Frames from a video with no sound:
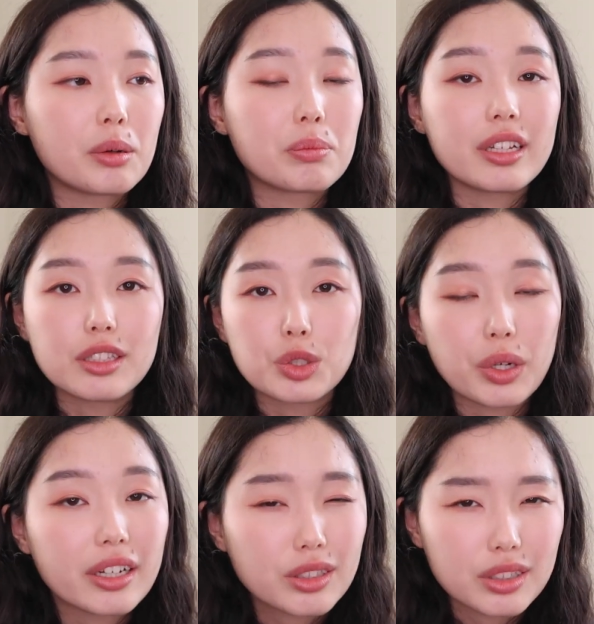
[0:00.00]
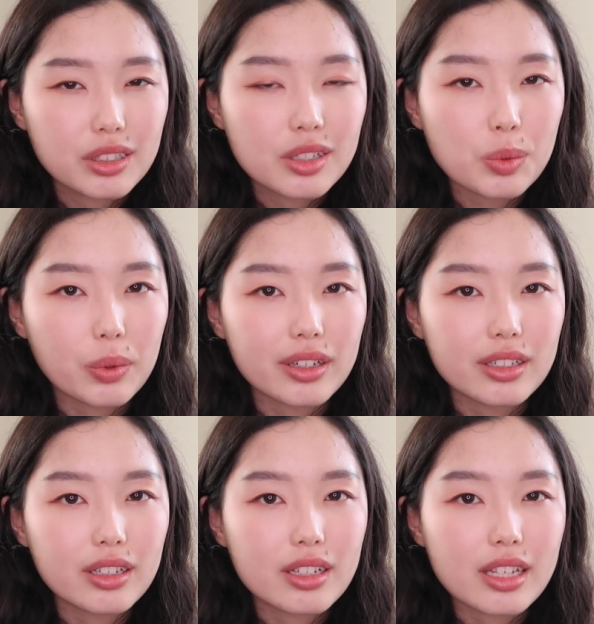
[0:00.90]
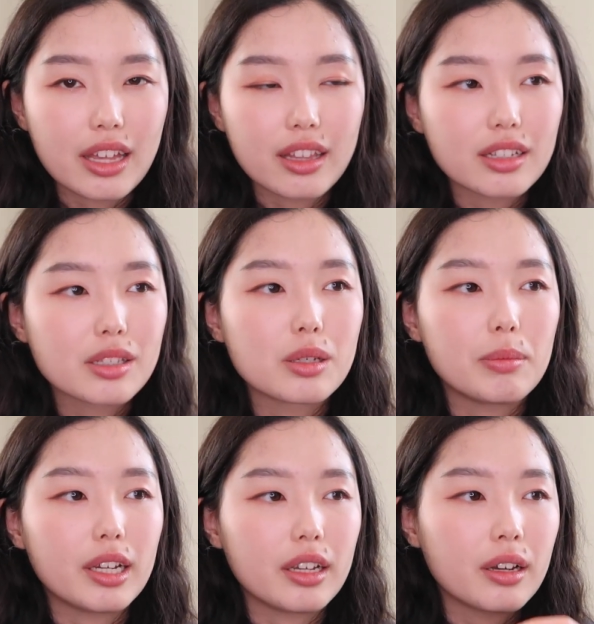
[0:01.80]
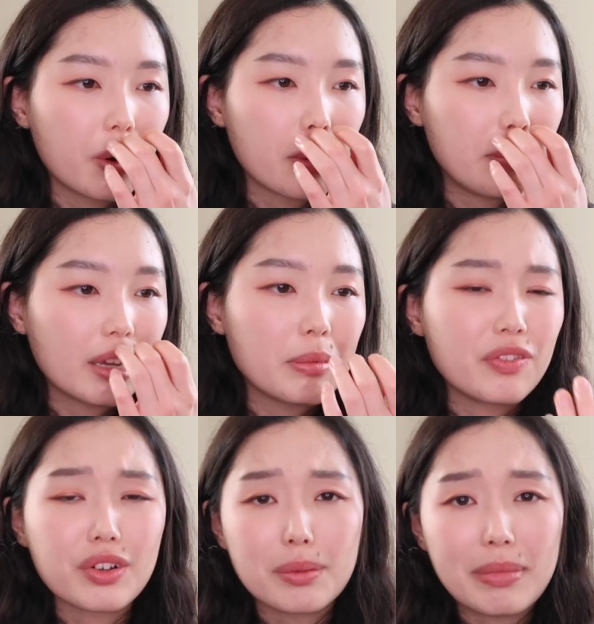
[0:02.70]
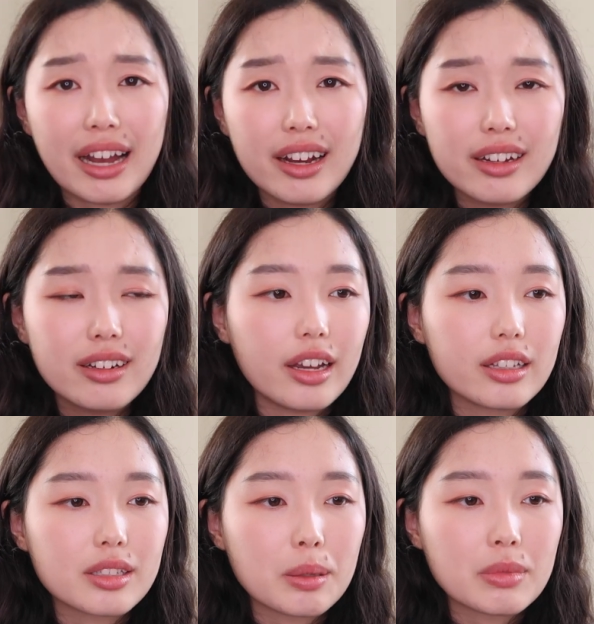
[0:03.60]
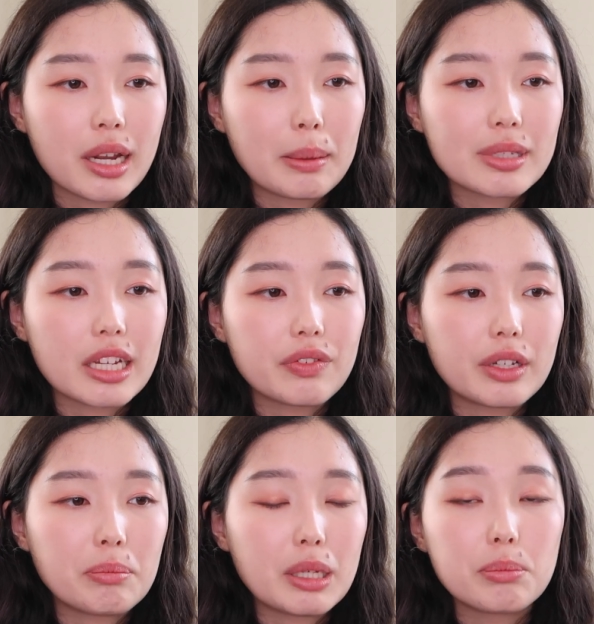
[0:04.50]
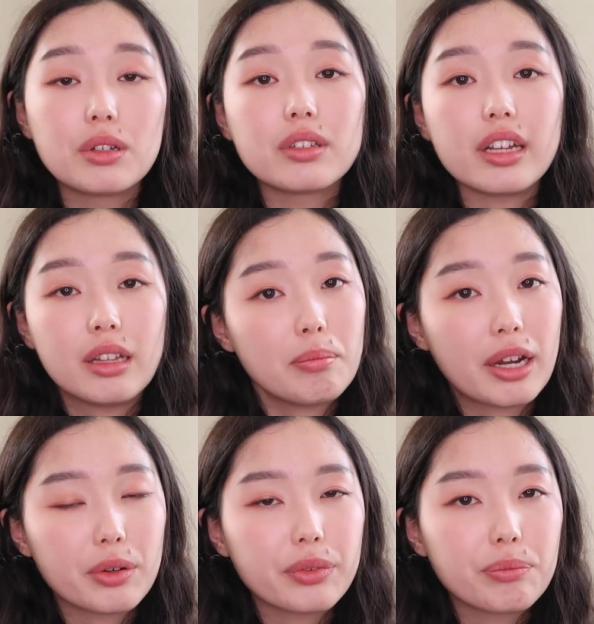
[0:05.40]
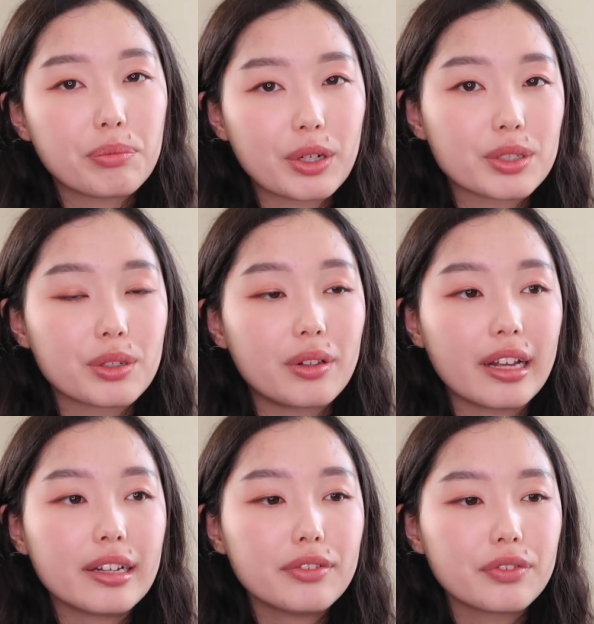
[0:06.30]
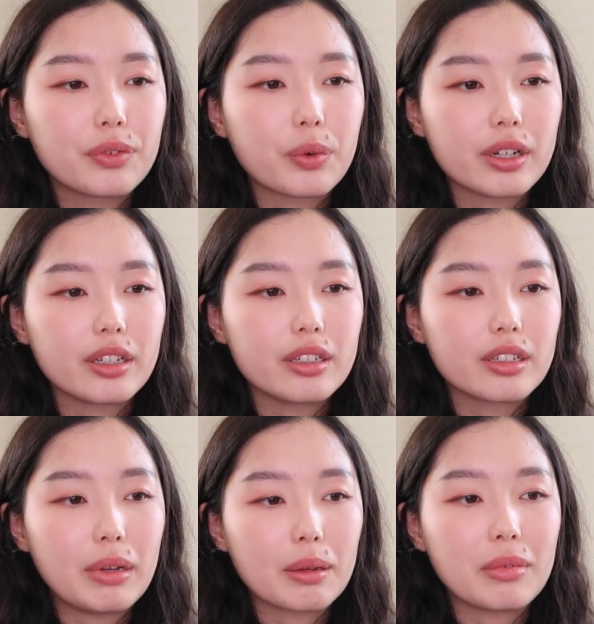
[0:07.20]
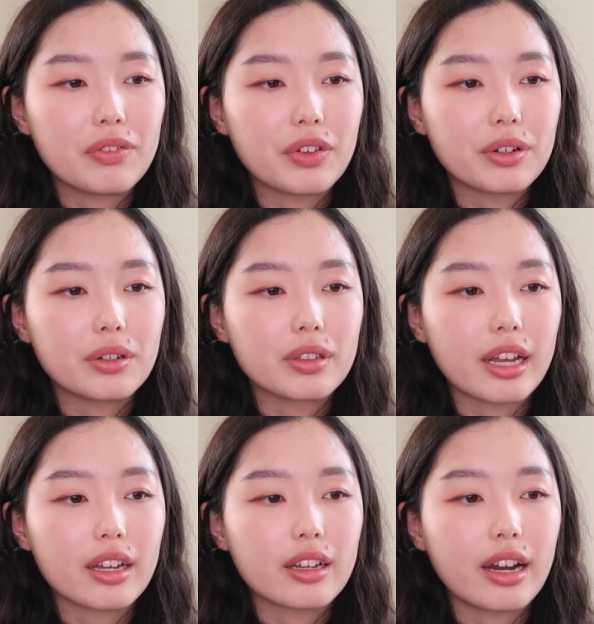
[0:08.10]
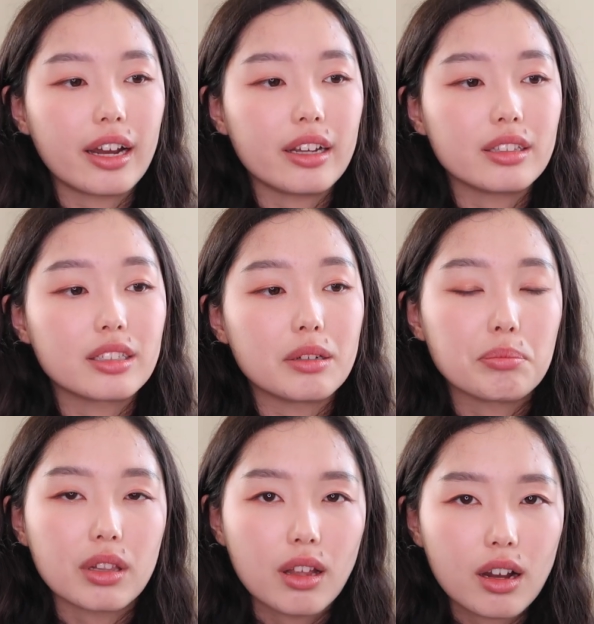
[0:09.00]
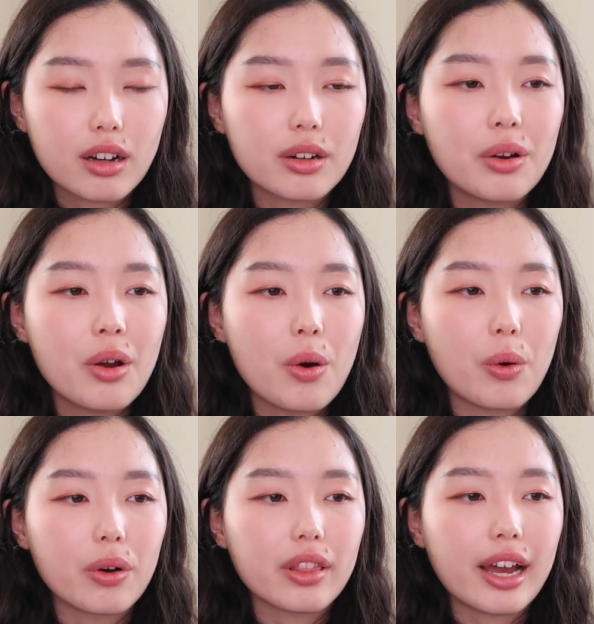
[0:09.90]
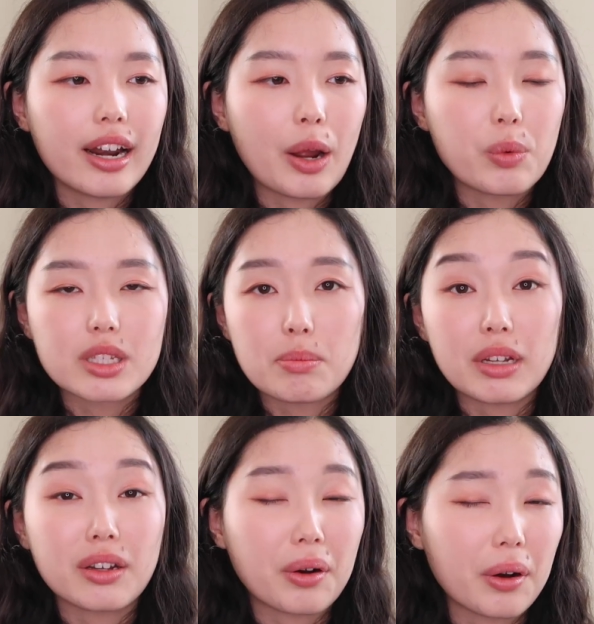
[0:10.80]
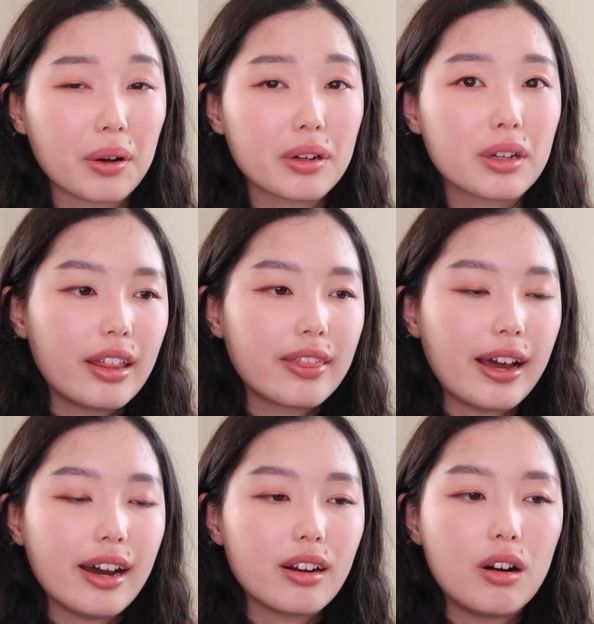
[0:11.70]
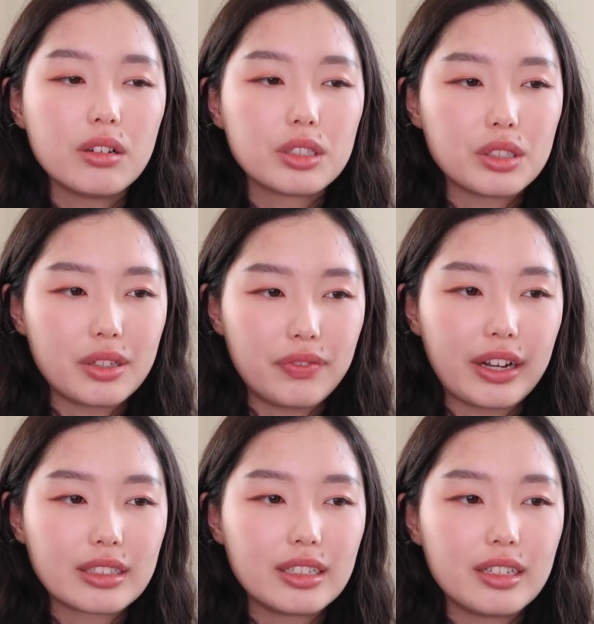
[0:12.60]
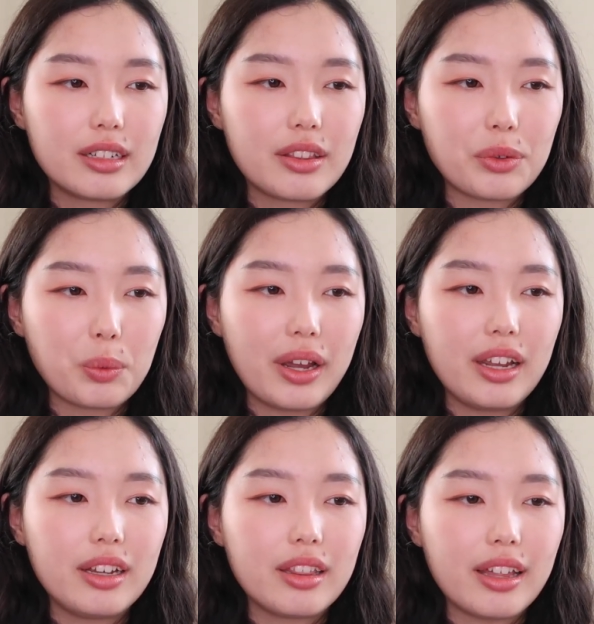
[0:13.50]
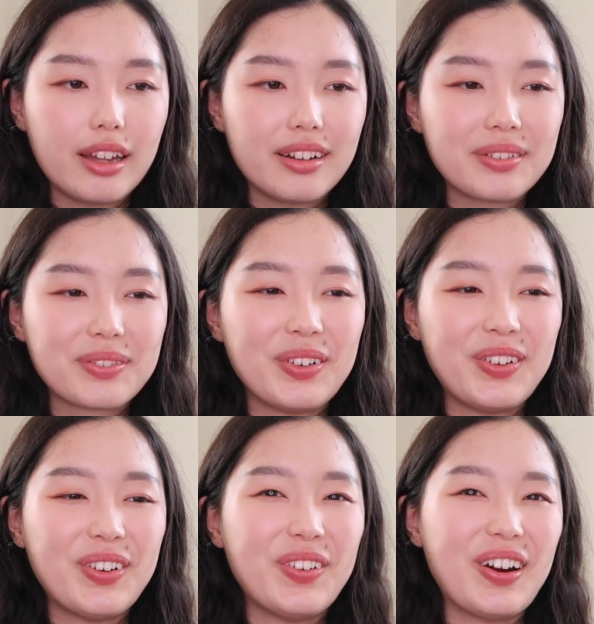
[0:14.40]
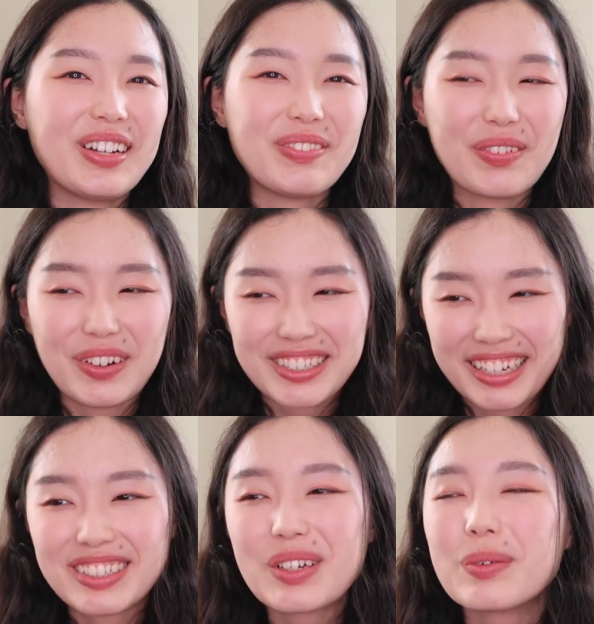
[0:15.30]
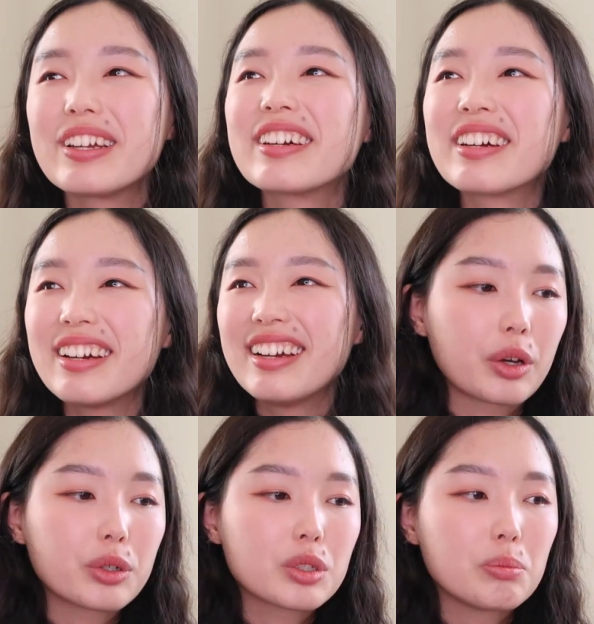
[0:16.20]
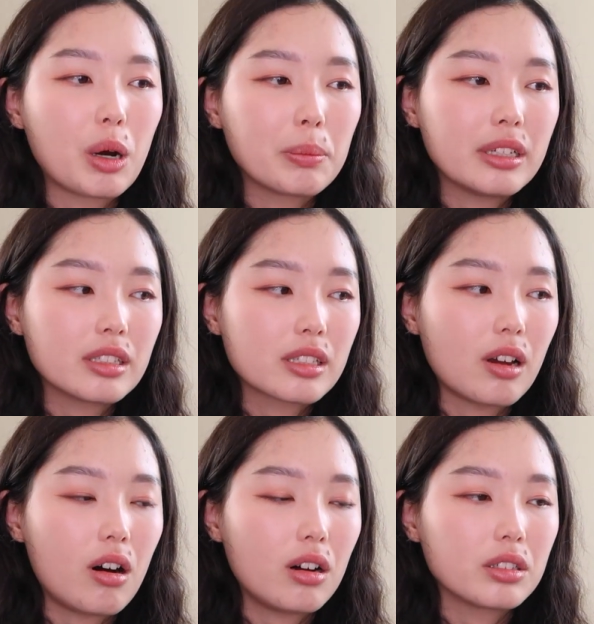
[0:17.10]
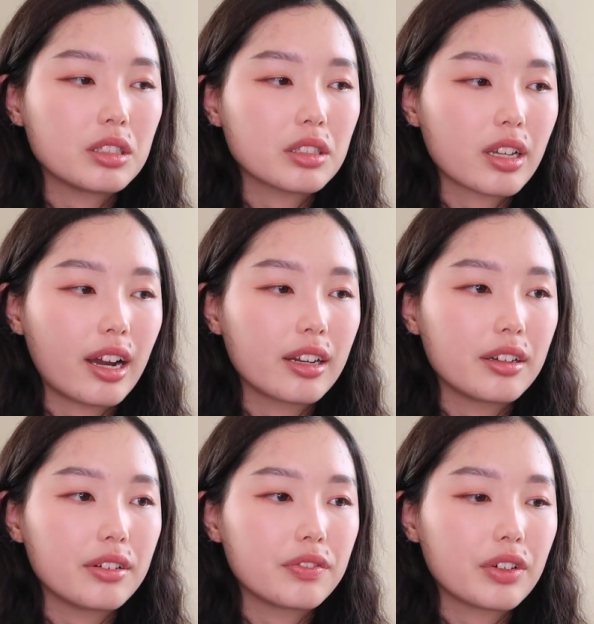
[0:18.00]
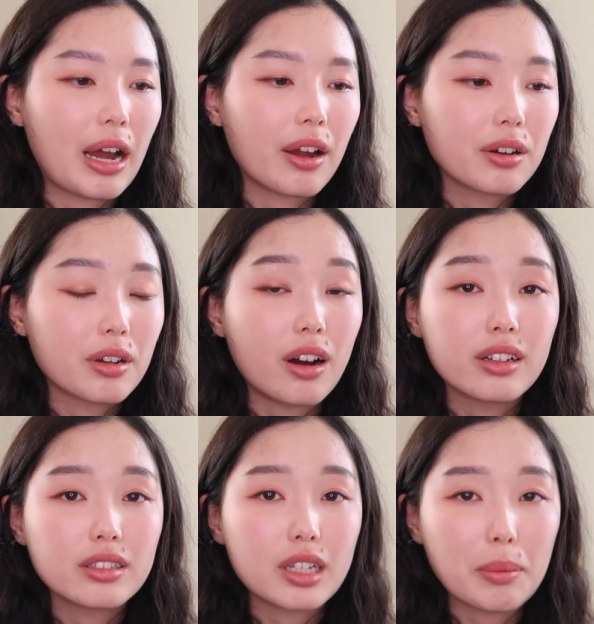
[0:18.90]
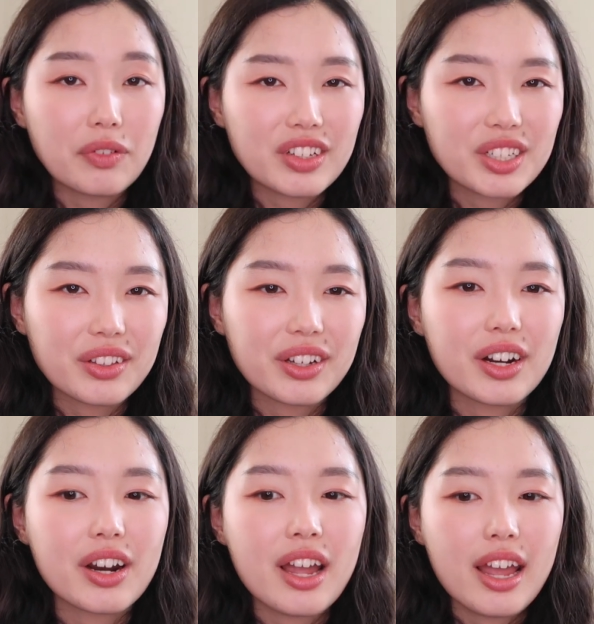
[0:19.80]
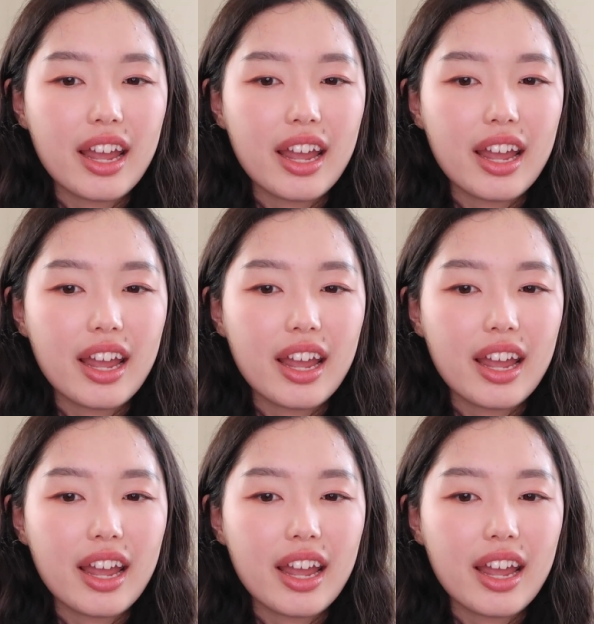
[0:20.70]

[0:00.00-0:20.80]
complete strangers would say things to me or make me feel bad, and sometimes even people in my own personal life would make me feel like I didn't belong or that I wasn't being heard, and that all just affected the way that why is my voice getting so weak? Those moments all just kind of piled on top of each other